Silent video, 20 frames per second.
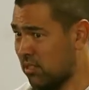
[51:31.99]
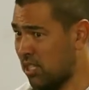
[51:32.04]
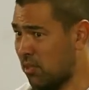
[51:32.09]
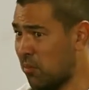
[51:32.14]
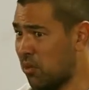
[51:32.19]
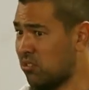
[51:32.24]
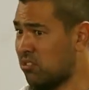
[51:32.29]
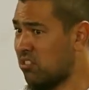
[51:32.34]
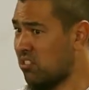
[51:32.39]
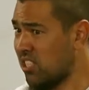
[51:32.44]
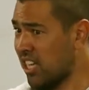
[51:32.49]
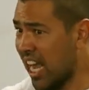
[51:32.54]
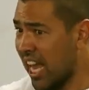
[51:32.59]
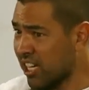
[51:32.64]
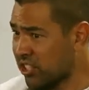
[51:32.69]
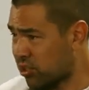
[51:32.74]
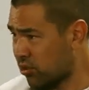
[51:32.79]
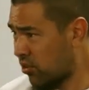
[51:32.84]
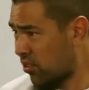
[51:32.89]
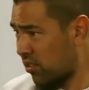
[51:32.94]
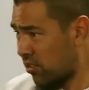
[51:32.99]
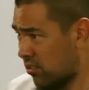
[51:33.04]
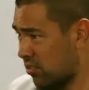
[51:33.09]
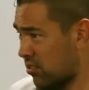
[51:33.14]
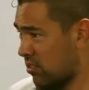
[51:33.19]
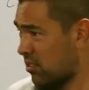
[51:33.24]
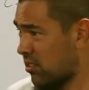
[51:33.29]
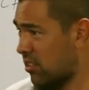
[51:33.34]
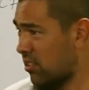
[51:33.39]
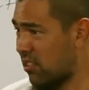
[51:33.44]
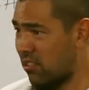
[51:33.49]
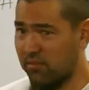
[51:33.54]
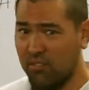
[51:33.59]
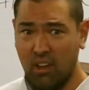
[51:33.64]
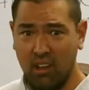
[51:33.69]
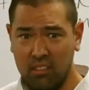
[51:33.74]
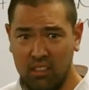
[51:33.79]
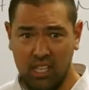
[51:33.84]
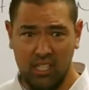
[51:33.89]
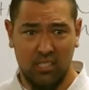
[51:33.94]
the most natural of
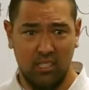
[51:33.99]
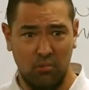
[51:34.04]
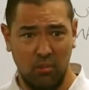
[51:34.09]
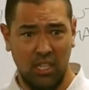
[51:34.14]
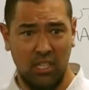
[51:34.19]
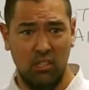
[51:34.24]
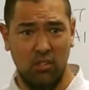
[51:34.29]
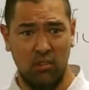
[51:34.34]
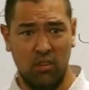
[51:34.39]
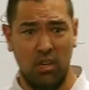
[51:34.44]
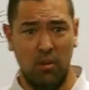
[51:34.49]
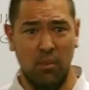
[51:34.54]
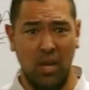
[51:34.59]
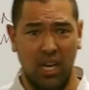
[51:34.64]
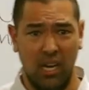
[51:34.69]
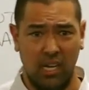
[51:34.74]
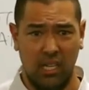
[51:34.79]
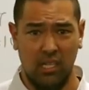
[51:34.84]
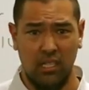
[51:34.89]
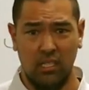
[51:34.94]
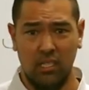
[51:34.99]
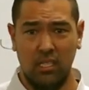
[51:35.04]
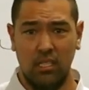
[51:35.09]
all things that we can do in our body,